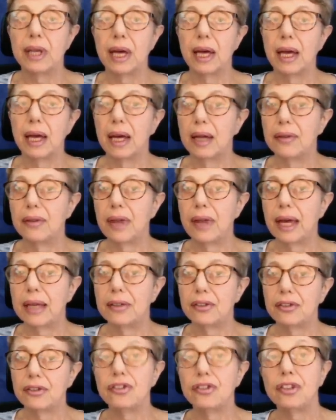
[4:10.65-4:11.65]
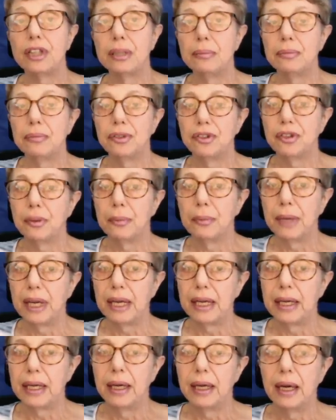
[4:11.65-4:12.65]
and that seems to
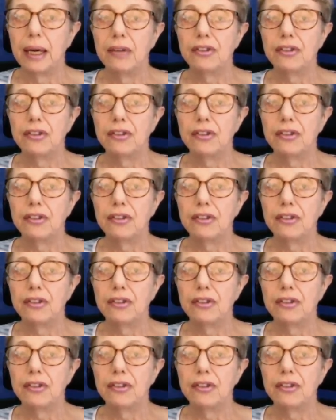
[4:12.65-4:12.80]
me